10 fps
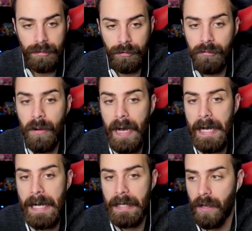You
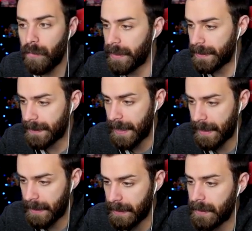are going
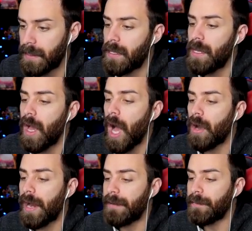second. All
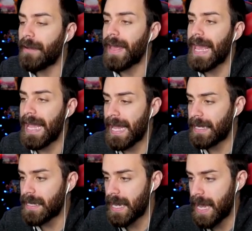right, we have a
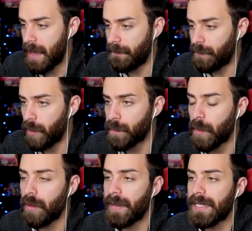hand and a half, boys. We're
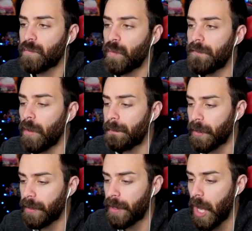going up against Weevil
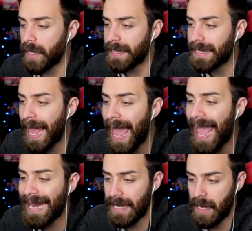Burn
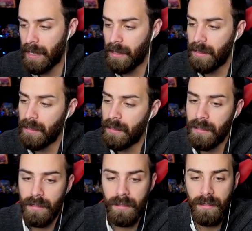again.
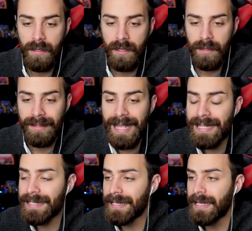
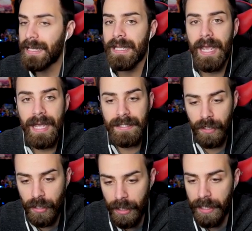This is a
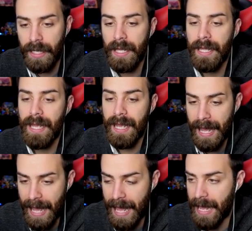good
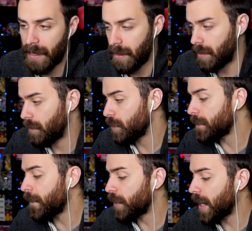hand. What's
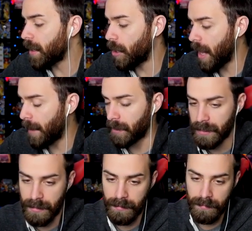my favorite god card?
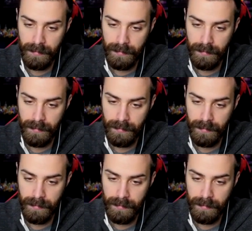Obelisk.